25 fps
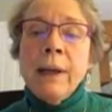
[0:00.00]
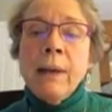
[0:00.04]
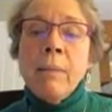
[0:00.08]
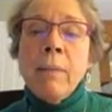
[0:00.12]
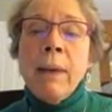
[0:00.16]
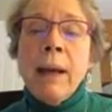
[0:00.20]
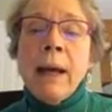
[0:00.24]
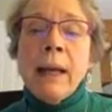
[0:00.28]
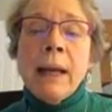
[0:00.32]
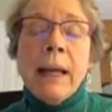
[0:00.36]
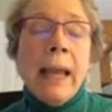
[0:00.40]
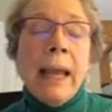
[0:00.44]

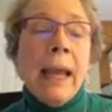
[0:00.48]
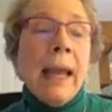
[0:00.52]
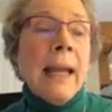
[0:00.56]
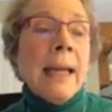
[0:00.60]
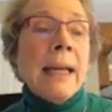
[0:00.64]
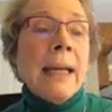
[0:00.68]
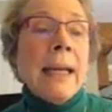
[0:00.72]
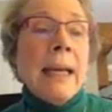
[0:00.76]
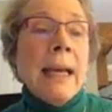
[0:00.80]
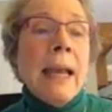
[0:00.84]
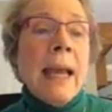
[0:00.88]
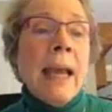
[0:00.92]
about
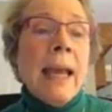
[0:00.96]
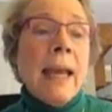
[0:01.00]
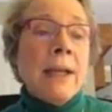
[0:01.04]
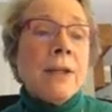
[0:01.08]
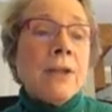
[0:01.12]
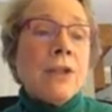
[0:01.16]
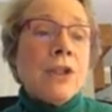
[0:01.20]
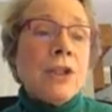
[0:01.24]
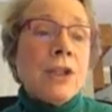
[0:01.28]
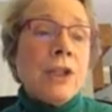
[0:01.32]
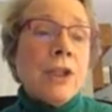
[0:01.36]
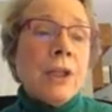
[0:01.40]

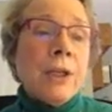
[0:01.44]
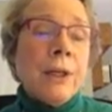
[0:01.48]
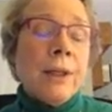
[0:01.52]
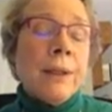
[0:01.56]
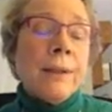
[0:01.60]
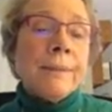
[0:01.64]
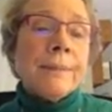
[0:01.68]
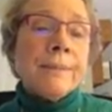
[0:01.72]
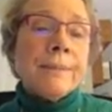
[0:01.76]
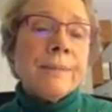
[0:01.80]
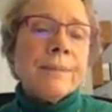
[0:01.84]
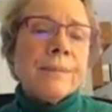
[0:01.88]

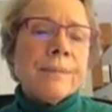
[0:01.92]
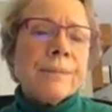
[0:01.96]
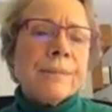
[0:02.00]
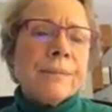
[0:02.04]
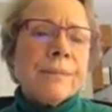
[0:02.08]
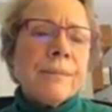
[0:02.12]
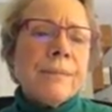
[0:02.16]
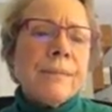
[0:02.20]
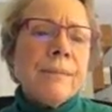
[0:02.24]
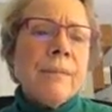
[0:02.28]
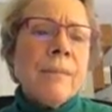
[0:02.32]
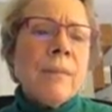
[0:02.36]
ADHD,
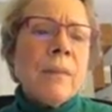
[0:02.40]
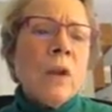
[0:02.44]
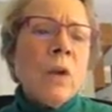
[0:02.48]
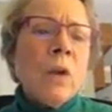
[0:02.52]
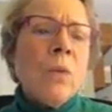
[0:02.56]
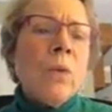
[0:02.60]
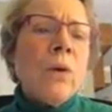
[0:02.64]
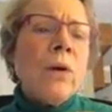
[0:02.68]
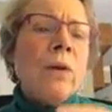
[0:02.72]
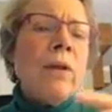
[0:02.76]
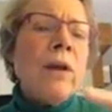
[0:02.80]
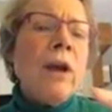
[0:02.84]

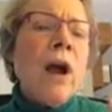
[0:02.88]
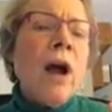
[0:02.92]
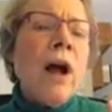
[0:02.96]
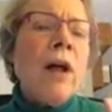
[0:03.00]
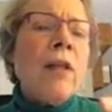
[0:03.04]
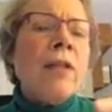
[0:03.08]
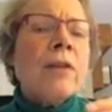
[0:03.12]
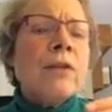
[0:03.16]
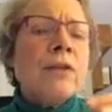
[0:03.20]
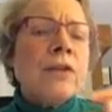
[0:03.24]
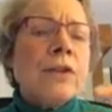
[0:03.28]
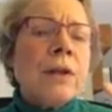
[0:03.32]
where the
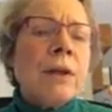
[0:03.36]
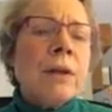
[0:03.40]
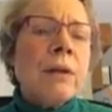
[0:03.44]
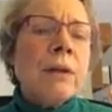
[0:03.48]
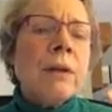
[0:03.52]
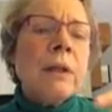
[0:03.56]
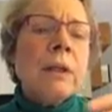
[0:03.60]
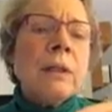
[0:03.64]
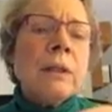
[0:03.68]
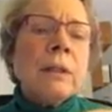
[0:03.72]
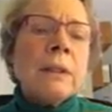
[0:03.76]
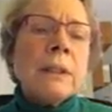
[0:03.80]
authors
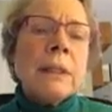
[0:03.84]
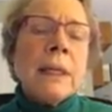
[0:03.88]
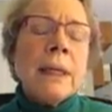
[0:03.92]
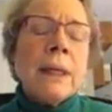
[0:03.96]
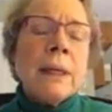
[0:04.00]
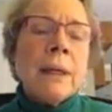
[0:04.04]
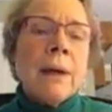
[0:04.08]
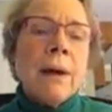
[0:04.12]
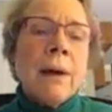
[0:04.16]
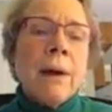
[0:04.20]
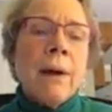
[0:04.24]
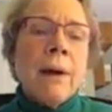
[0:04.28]

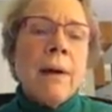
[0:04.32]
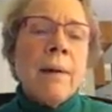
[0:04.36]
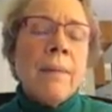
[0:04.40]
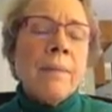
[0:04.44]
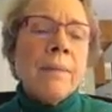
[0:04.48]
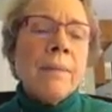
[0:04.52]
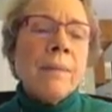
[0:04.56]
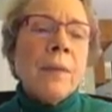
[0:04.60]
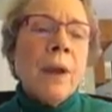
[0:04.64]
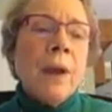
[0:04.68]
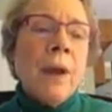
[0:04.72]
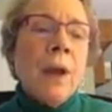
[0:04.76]
clearly
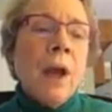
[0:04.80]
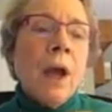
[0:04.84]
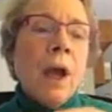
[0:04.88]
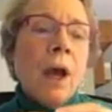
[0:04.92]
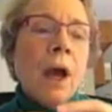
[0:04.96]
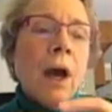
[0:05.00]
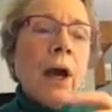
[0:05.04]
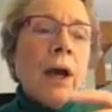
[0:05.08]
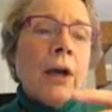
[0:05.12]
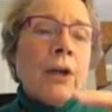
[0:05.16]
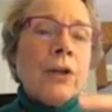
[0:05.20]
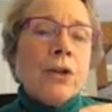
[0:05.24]

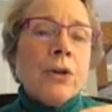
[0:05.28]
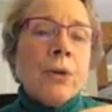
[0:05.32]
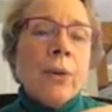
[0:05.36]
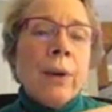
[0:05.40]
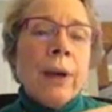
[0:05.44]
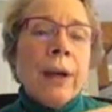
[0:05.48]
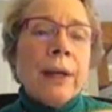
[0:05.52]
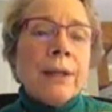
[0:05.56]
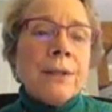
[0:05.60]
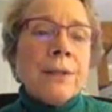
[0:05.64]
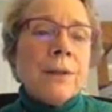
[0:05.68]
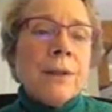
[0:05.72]

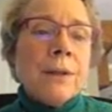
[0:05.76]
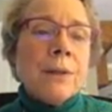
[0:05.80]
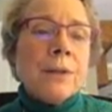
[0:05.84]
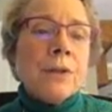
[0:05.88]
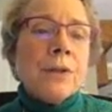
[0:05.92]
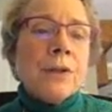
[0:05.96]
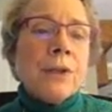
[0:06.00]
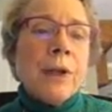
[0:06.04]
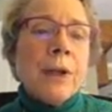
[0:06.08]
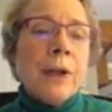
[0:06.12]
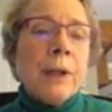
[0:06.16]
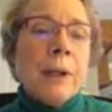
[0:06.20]
address their
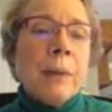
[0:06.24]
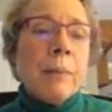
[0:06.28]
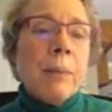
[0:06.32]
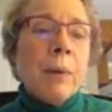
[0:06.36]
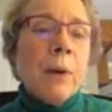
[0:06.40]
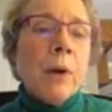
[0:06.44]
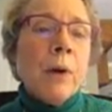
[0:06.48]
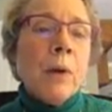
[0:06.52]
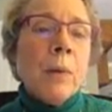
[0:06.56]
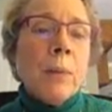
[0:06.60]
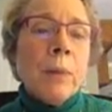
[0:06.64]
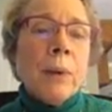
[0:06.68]
study
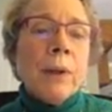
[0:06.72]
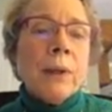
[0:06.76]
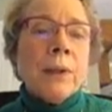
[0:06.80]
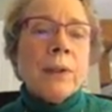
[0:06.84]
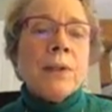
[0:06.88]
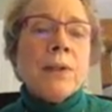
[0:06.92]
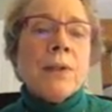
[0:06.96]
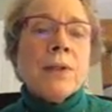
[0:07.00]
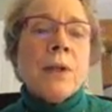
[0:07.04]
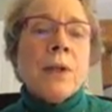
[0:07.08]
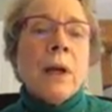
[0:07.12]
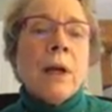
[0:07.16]

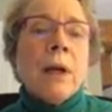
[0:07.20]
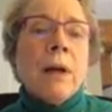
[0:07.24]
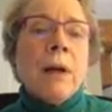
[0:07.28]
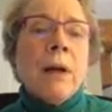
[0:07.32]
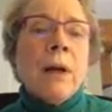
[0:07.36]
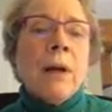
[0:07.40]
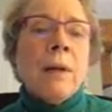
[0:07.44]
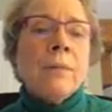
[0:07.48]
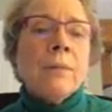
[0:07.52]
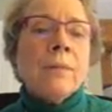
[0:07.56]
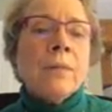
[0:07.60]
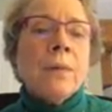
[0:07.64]
purpose
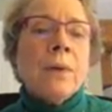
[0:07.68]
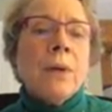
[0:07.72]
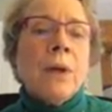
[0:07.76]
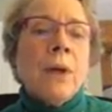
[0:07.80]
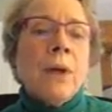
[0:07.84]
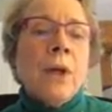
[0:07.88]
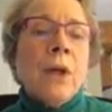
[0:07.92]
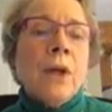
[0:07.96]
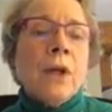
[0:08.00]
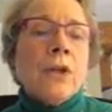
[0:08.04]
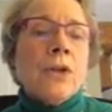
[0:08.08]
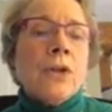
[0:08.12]

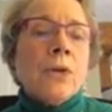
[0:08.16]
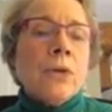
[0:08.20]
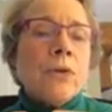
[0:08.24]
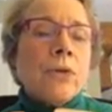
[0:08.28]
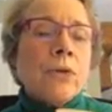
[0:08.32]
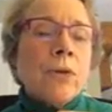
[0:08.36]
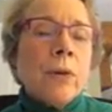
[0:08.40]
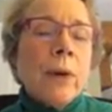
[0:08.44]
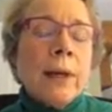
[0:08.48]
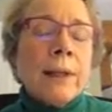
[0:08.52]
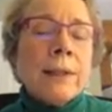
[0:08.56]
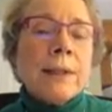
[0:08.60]
to
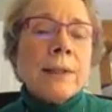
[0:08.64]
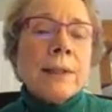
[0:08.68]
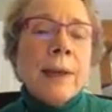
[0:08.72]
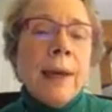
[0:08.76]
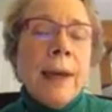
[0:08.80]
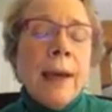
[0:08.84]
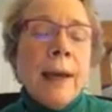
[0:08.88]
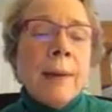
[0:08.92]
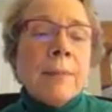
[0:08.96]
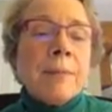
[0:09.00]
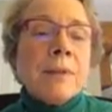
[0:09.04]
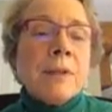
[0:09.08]
address
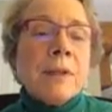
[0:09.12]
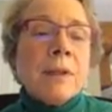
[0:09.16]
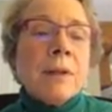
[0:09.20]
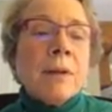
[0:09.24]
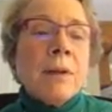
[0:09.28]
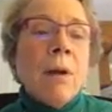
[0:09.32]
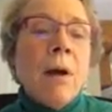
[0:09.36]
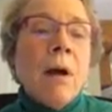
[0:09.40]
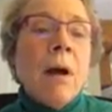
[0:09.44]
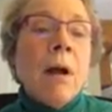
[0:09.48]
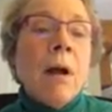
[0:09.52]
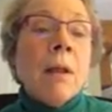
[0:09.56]
gaps in
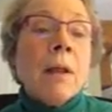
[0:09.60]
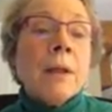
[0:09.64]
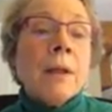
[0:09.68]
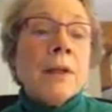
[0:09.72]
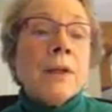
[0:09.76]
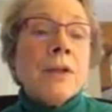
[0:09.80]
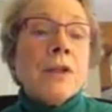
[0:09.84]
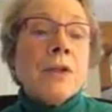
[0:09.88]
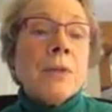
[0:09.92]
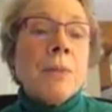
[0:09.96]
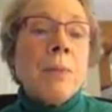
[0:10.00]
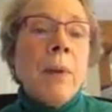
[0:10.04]

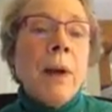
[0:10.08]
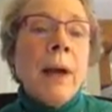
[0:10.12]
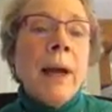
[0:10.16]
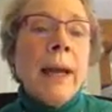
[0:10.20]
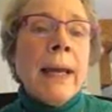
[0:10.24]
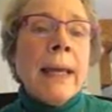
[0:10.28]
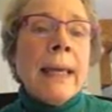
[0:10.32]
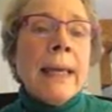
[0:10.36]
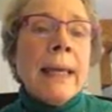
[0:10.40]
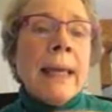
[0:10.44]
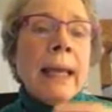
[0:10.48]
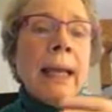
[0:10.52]
knowledge
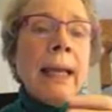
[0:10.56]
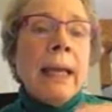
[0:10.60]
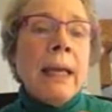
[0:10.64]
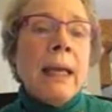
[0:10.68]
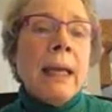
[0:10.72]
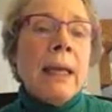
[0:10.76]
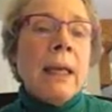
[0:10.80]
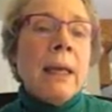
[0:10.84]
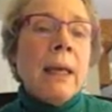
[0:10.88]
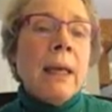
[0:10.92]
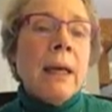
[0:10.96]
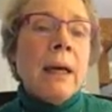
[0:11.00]
by
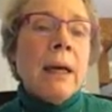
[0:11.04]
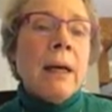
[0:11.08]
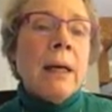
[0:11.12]
getting